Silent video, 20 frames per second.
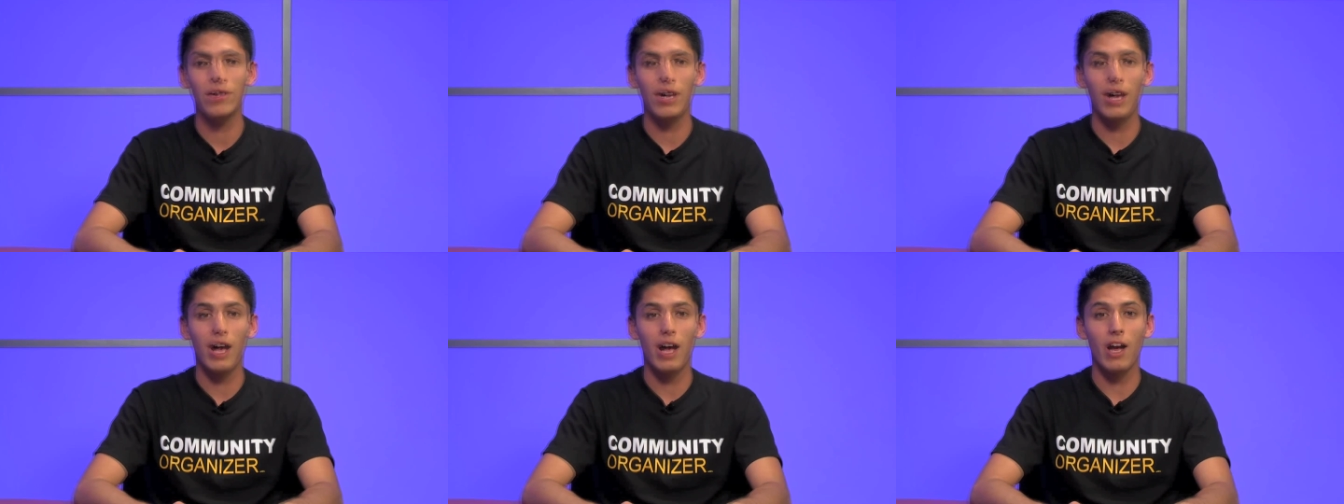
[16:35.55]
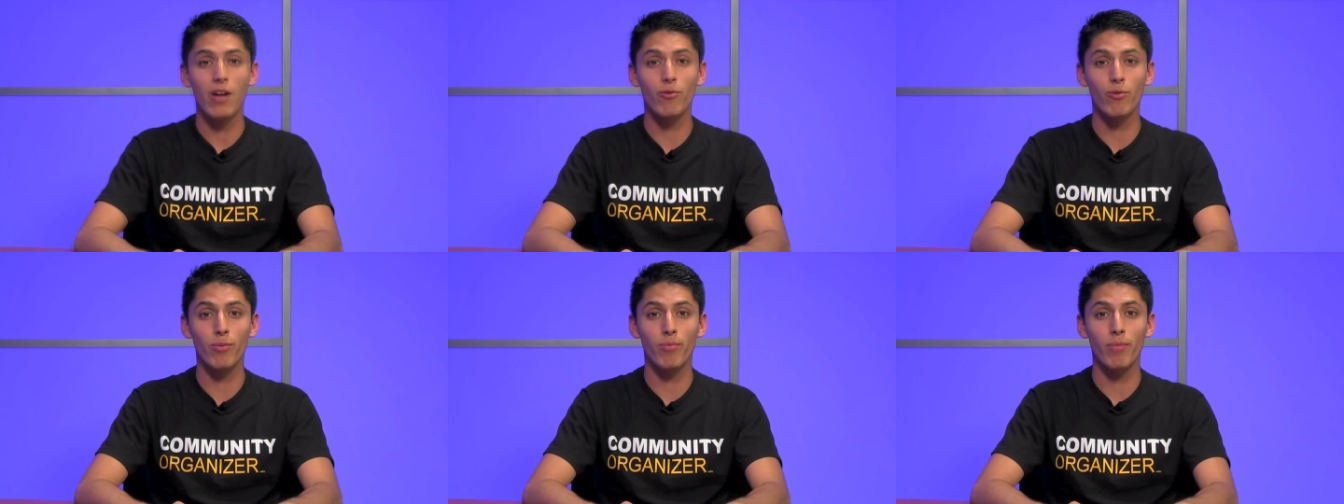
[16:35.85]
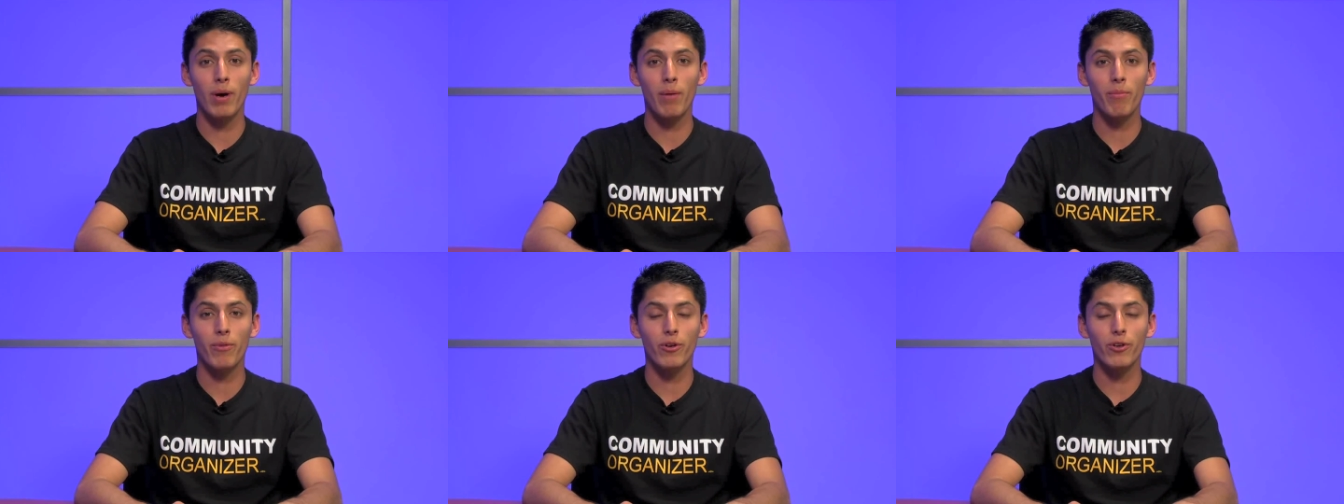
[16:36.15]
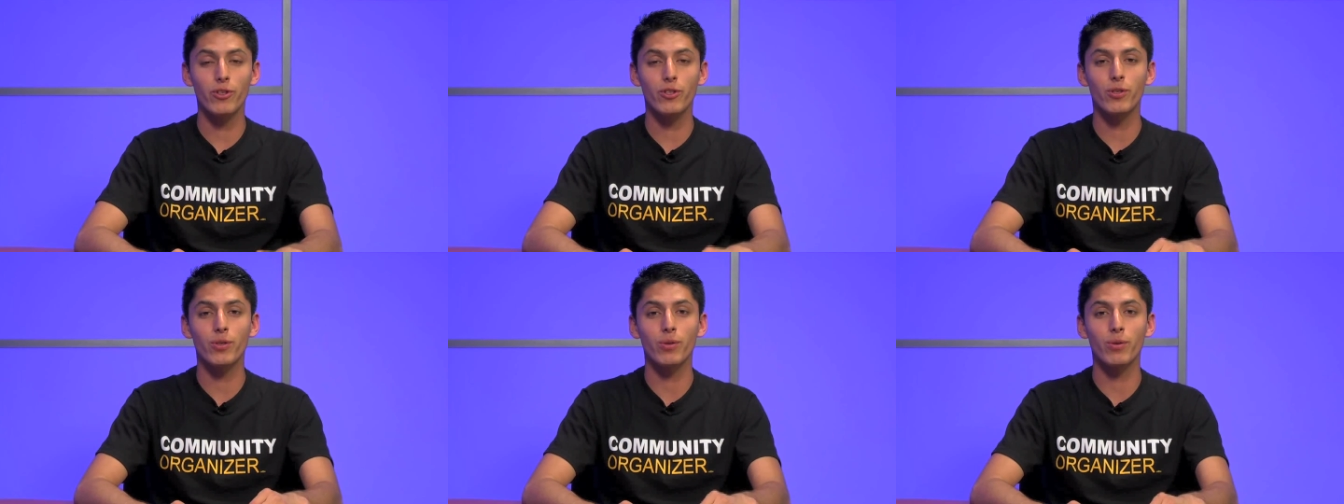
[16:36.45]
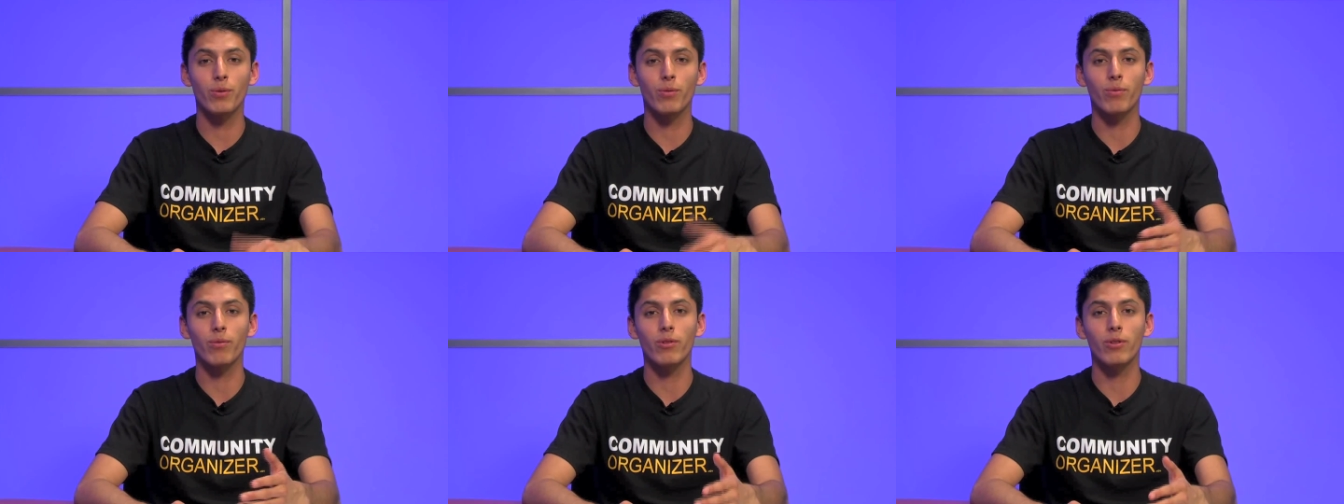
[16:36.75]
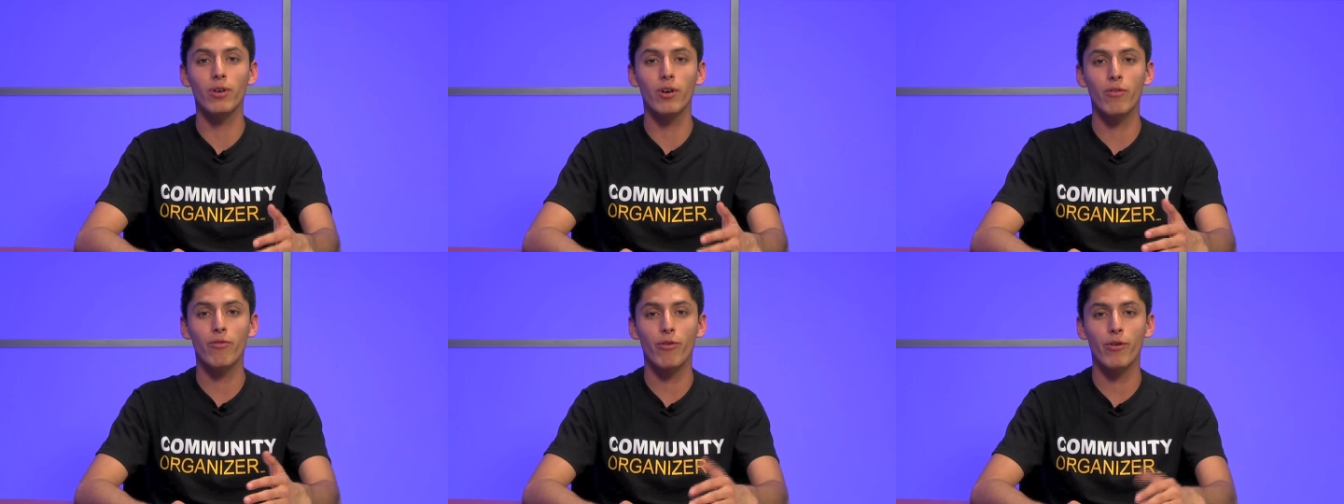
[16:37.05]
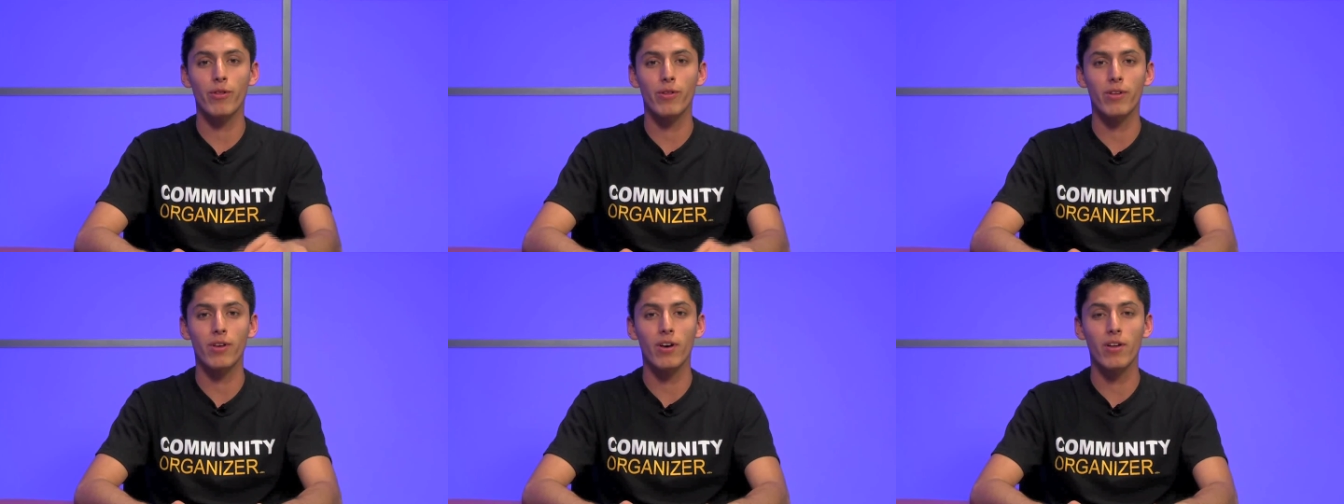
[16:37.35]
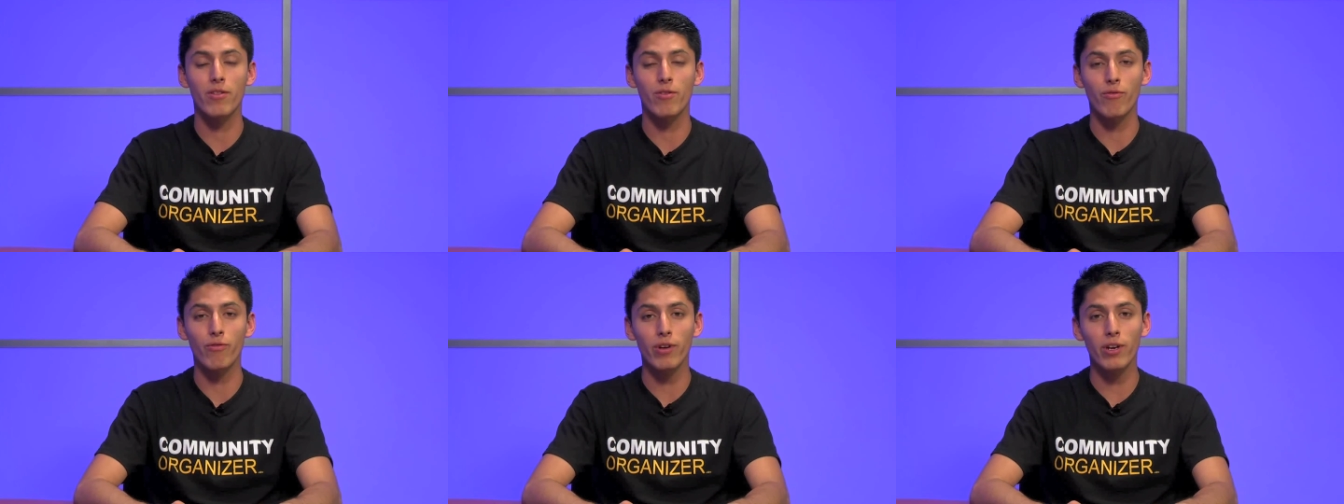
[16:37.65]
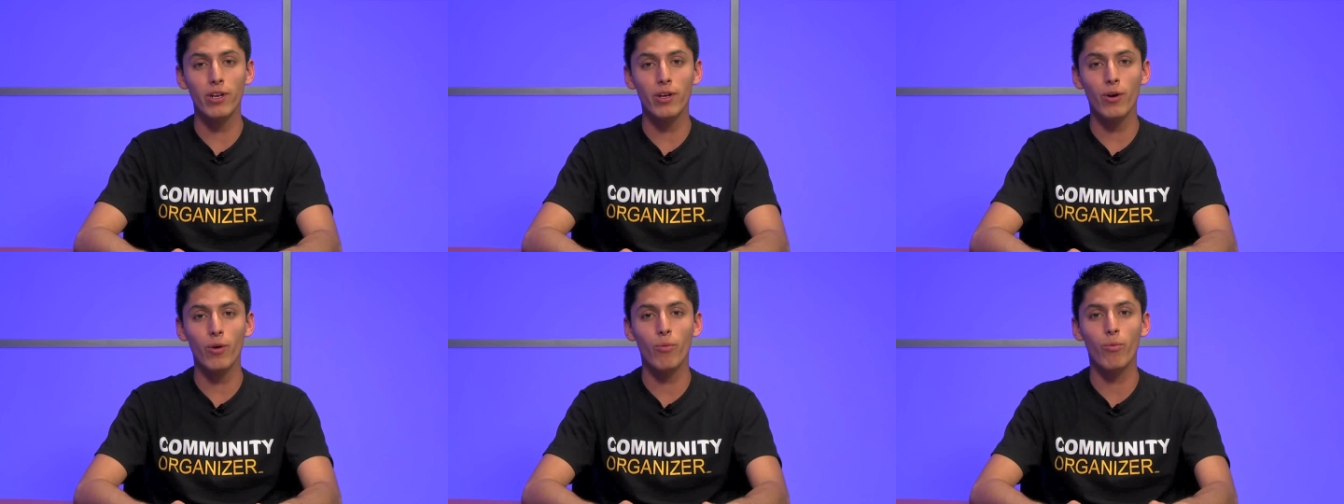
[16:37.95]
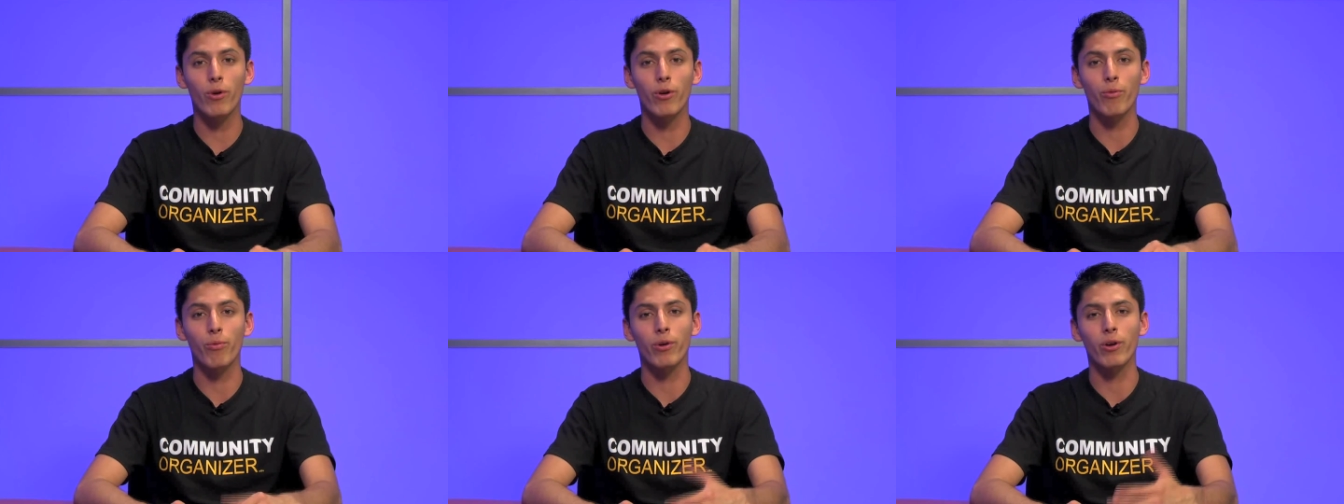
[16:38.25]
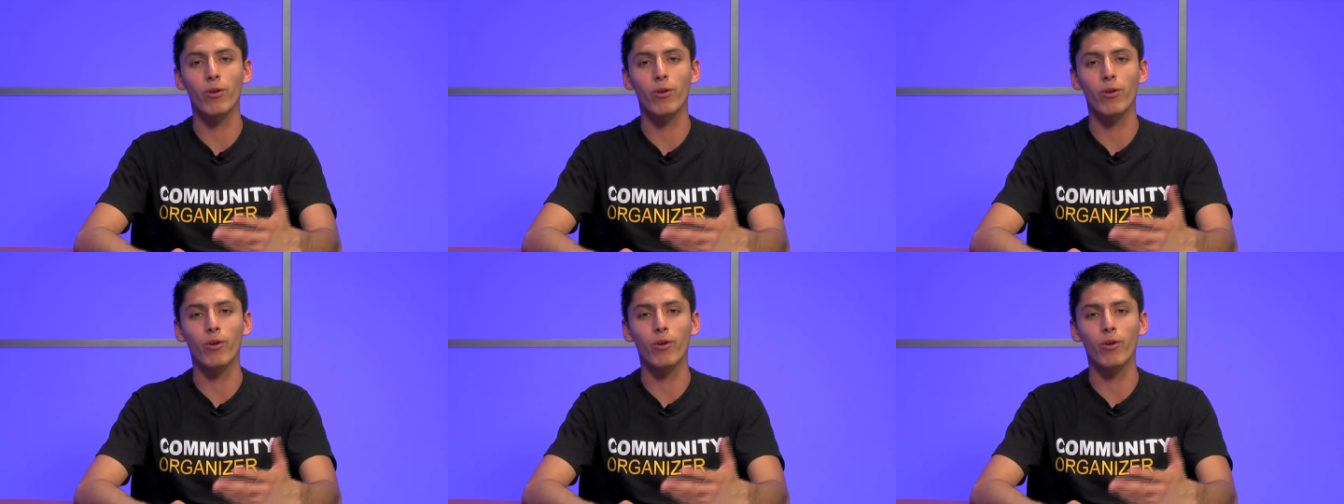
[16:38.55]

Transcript: and remember to look for the other video where we're